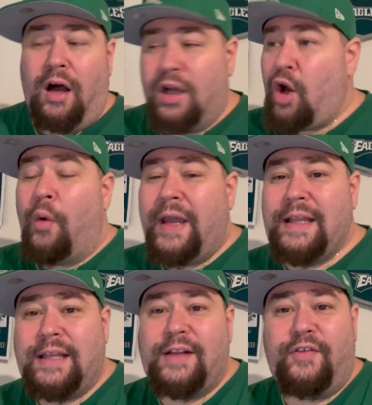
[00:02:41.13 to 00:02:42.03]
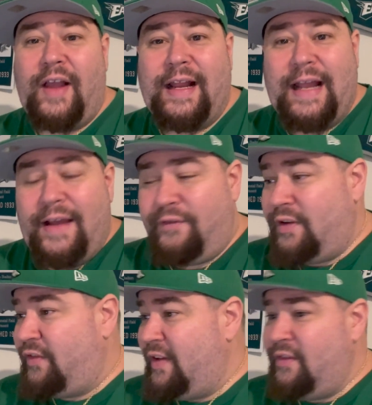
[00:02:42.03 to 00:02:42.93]
going into the second half of the
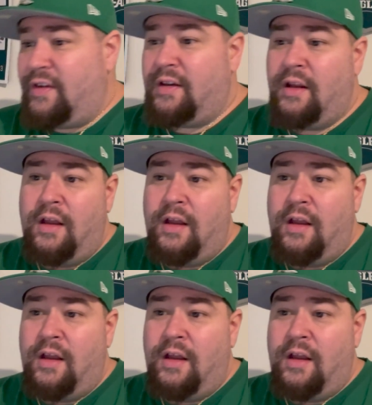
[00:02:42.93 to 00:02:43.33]
season,